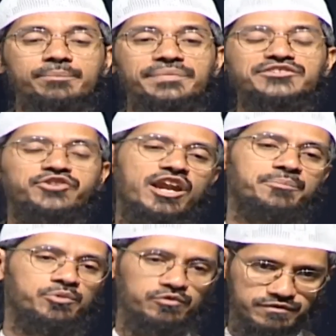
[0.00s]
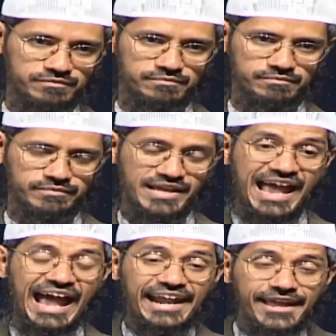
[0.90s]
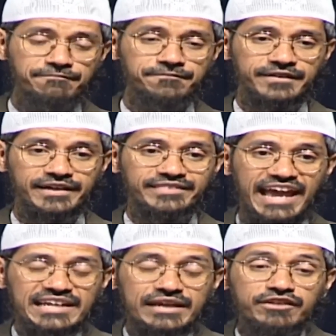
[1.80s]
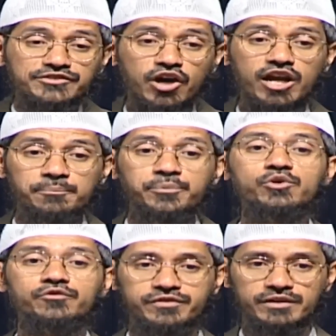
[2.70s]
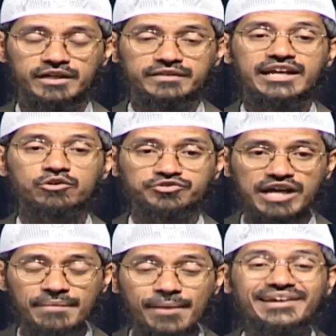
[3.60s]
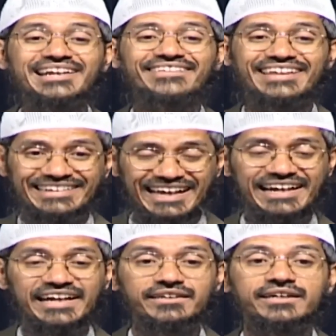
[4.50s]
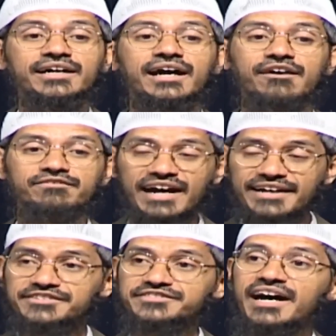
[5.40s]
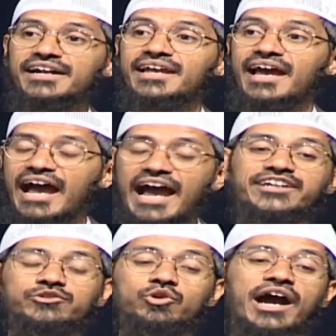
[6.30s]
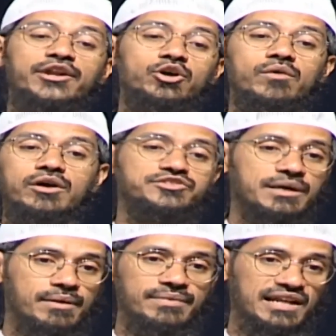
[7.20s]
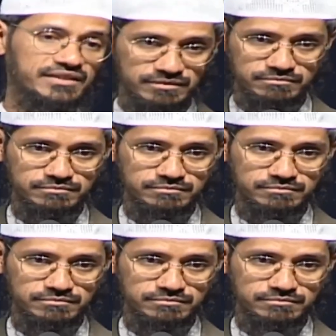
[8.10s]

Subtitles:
be solid proof. And if they had given solid proof that Osama bin Laden had done it, Afghanistan had to hand over Osama bin Laden.